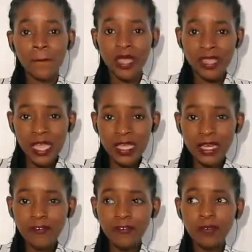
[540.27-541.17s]
but
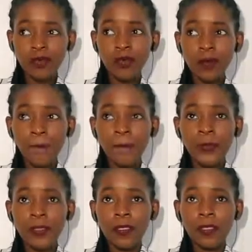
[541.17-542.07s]
then if you
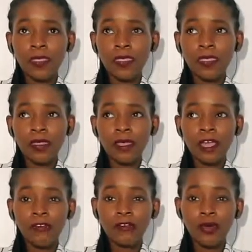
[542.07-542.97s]

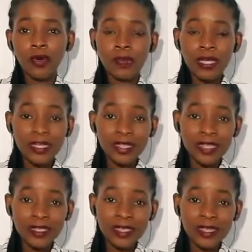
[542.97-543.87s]
if you commit
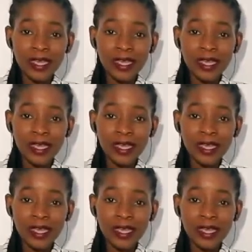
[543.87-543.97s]
that sin